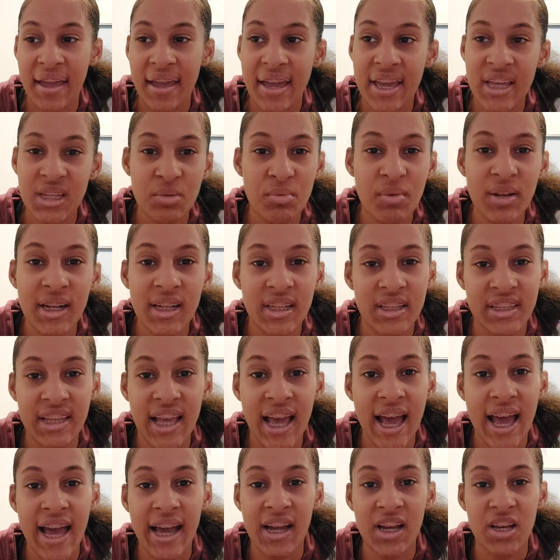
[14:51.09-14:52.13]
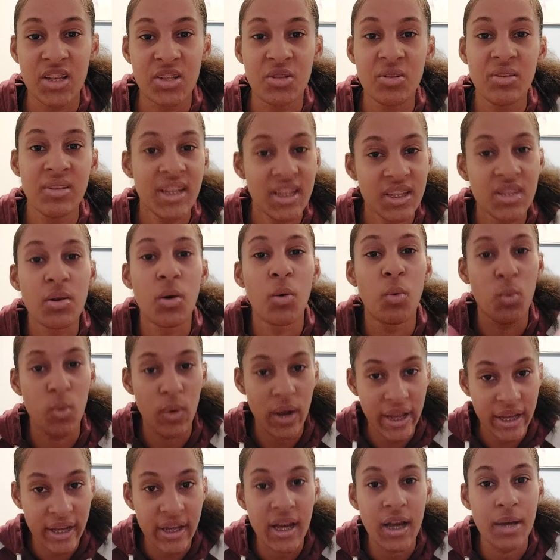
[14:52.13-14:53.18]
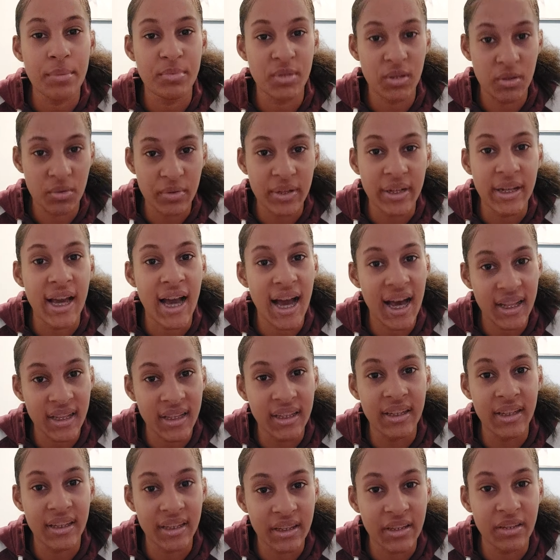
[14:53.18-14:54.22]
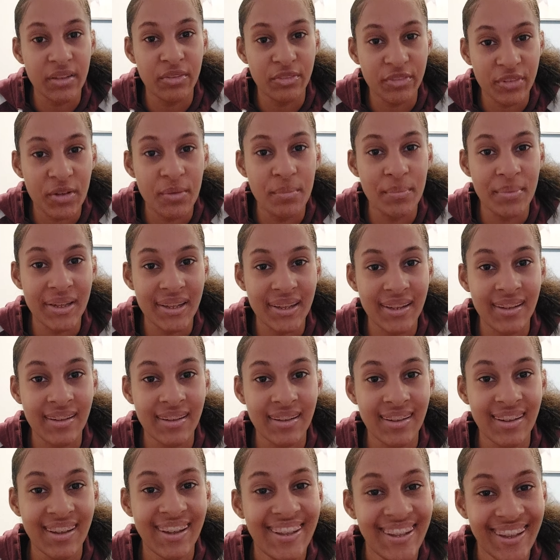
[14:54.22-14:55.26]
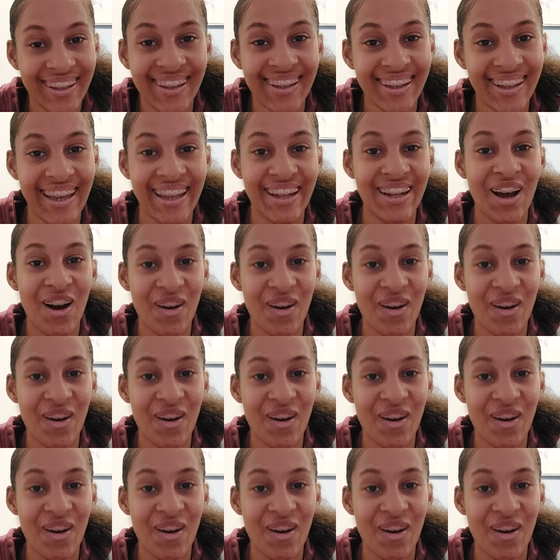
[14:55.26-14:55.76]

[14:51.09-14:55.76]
it's really sad because you need to wake up to reality. You feel me? and